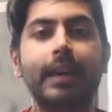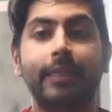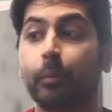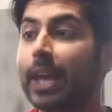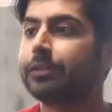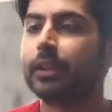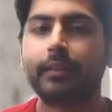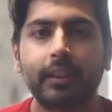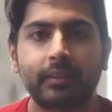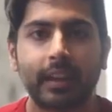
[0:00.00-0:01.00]
Then we have
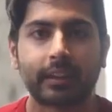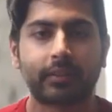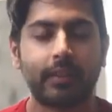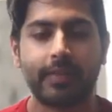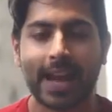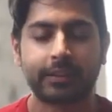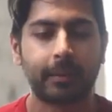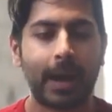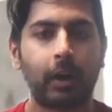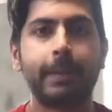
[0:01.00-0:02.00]
statistics, and that's
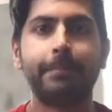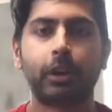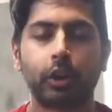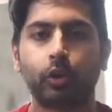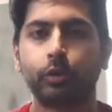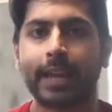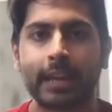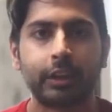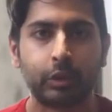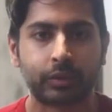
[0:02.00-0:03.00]
about empirical
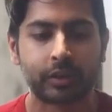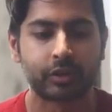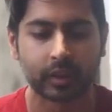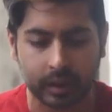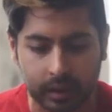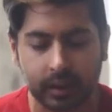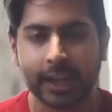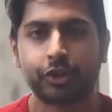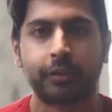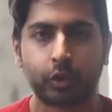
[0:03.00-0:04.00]
data usage. It's a
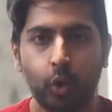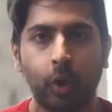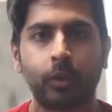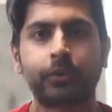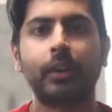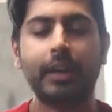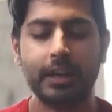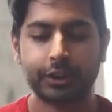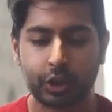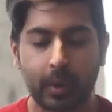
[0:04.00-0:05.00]
collection of tools
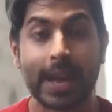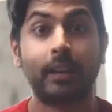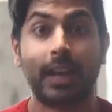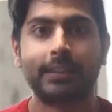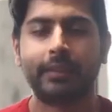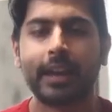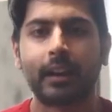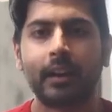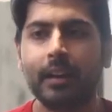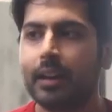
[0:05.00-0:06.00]
to analyze data.